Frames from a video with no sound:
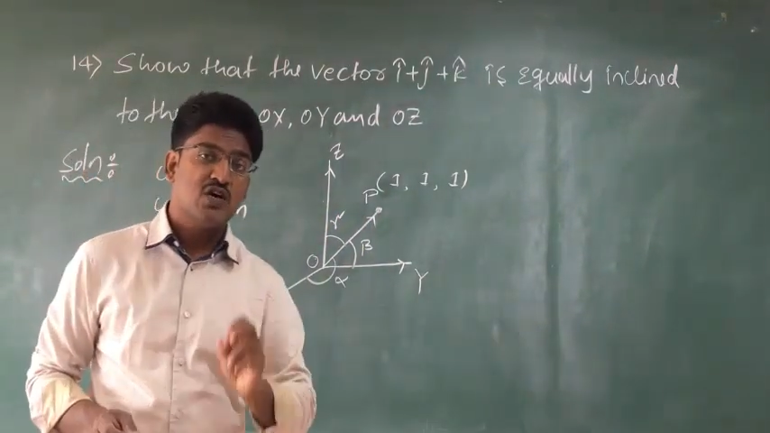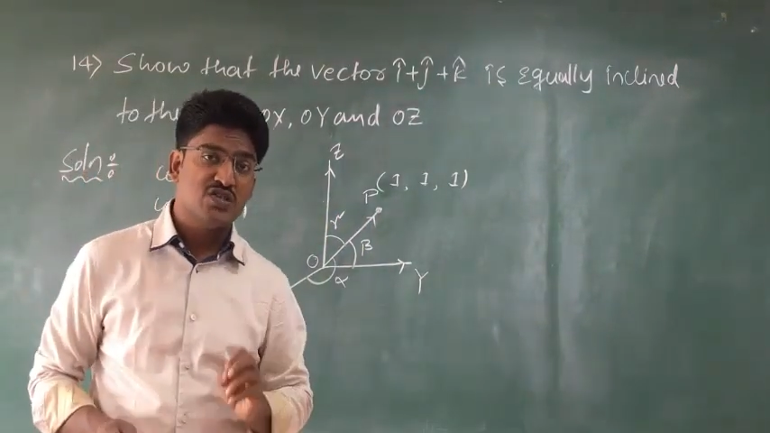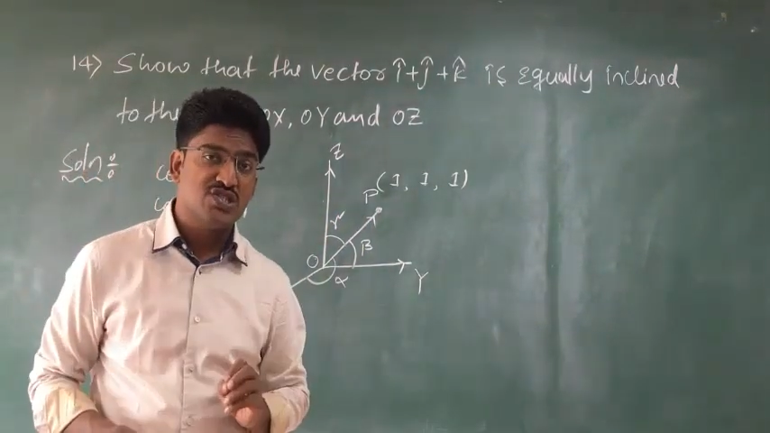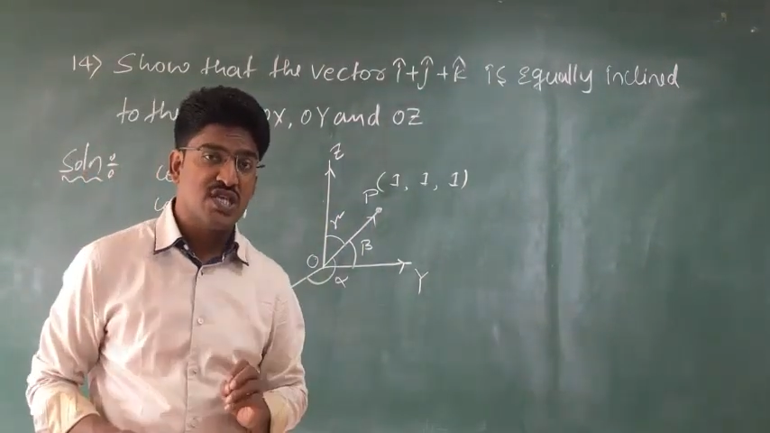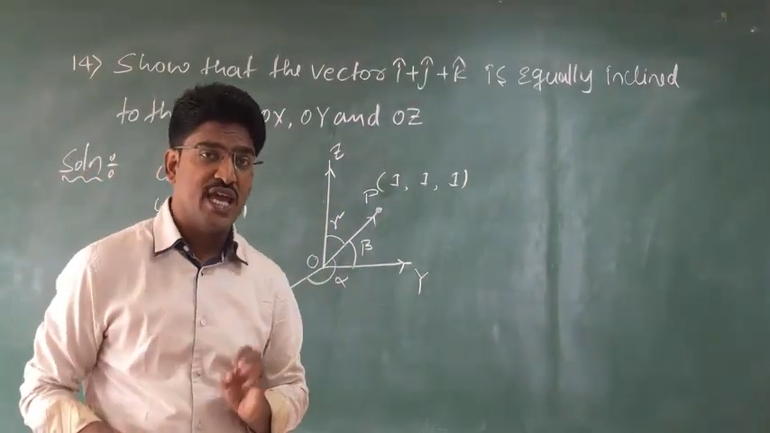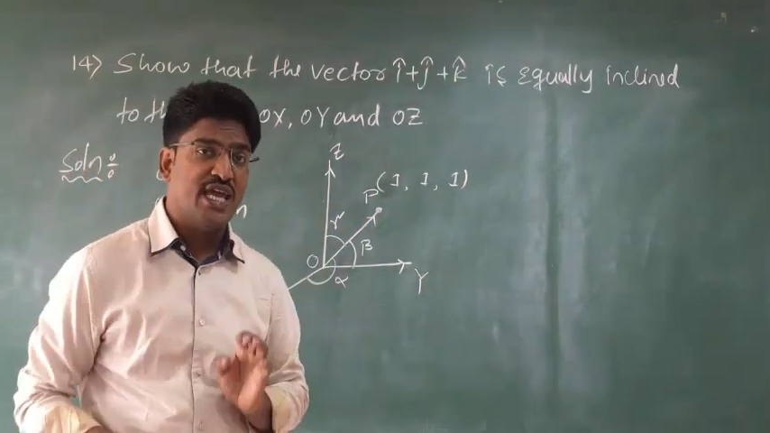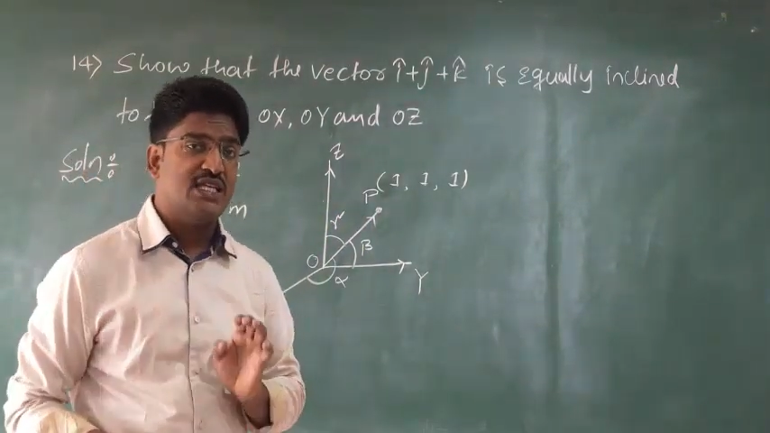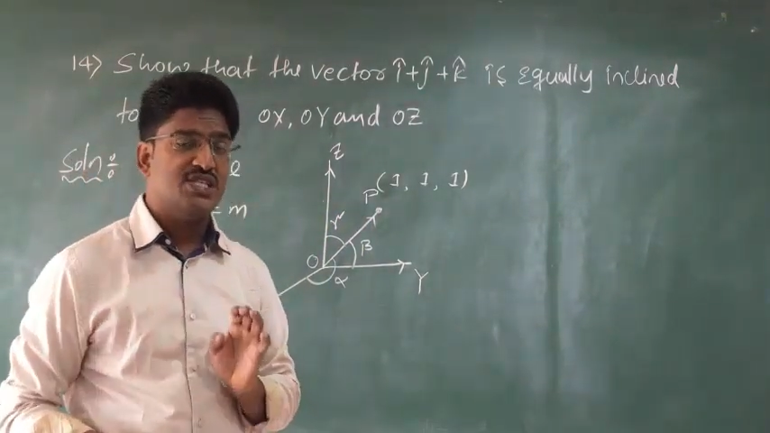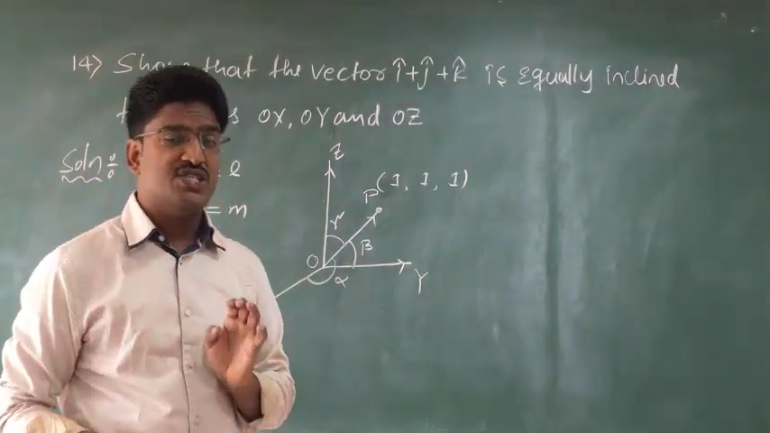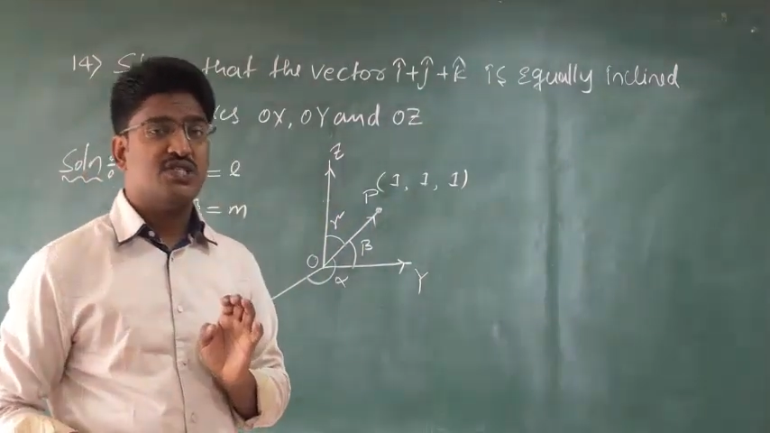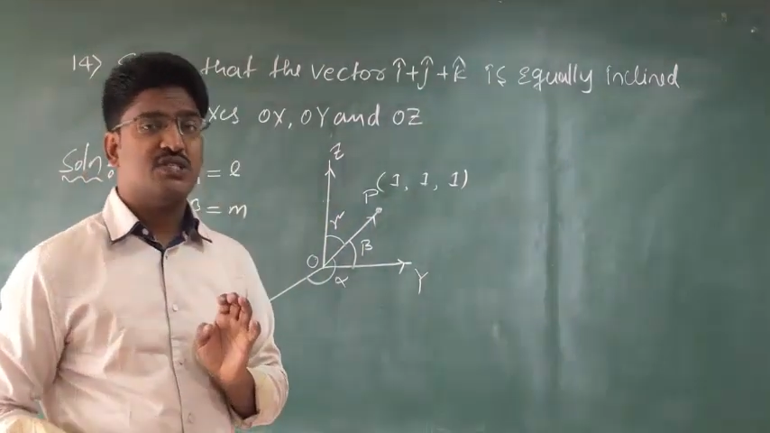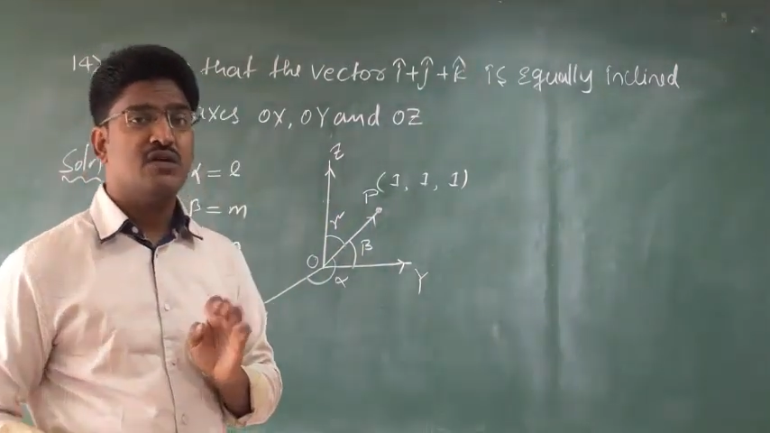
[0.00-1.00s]

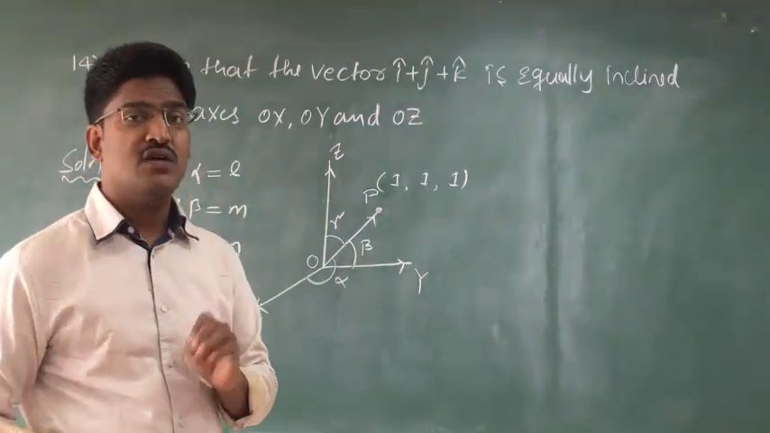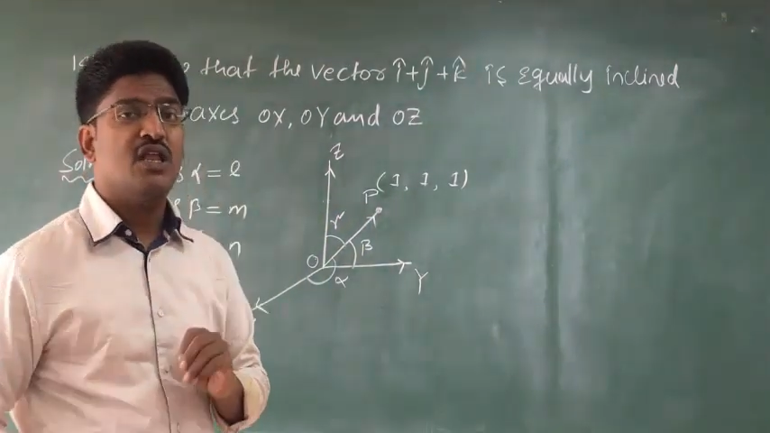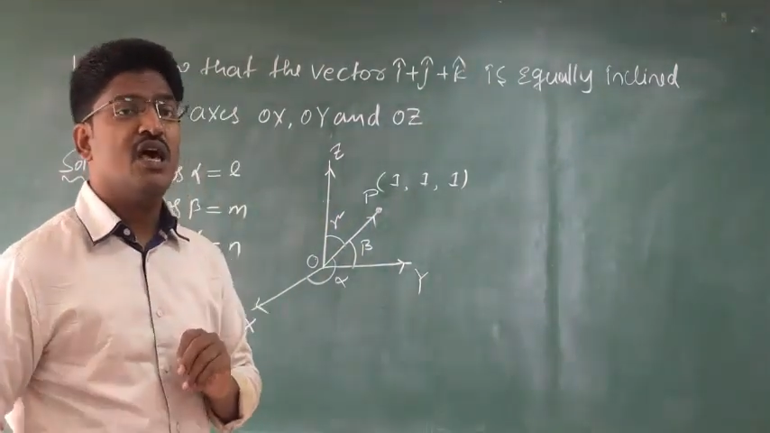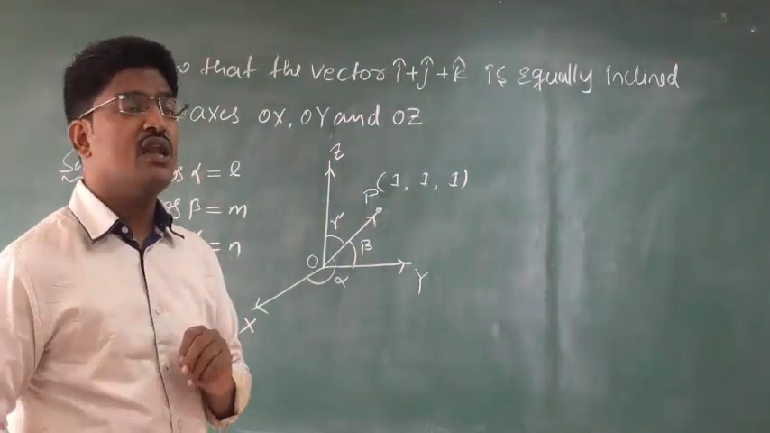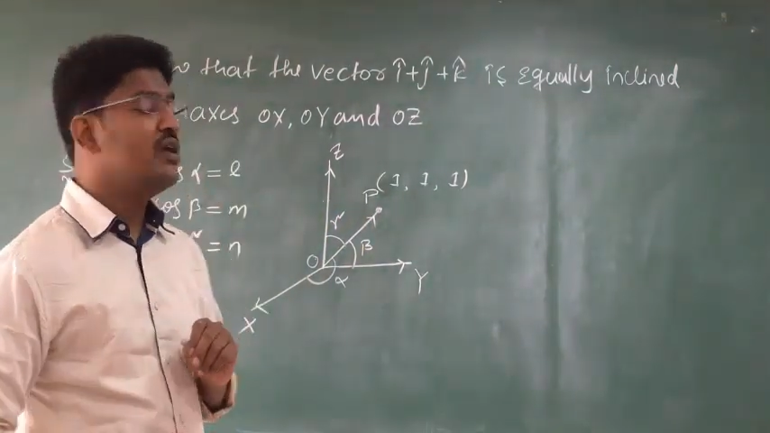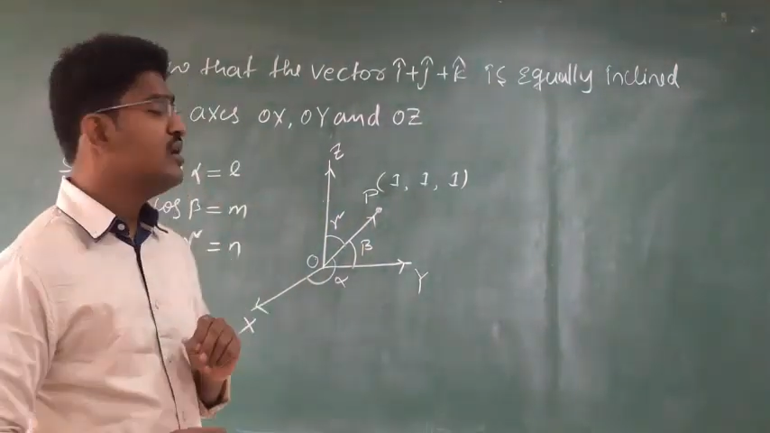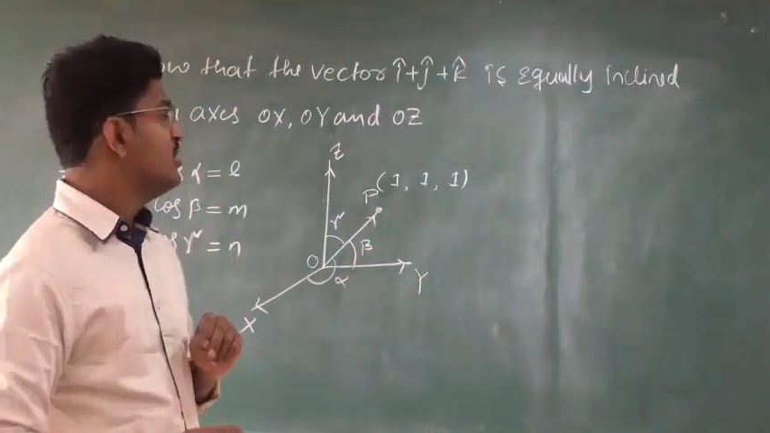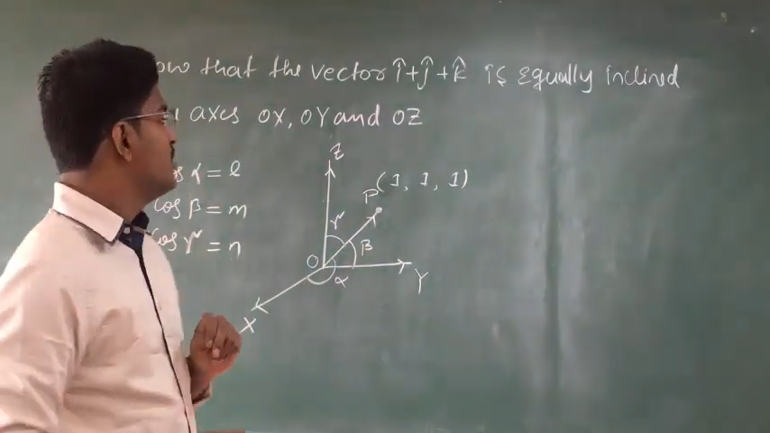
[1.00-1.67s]
cosines. Clear?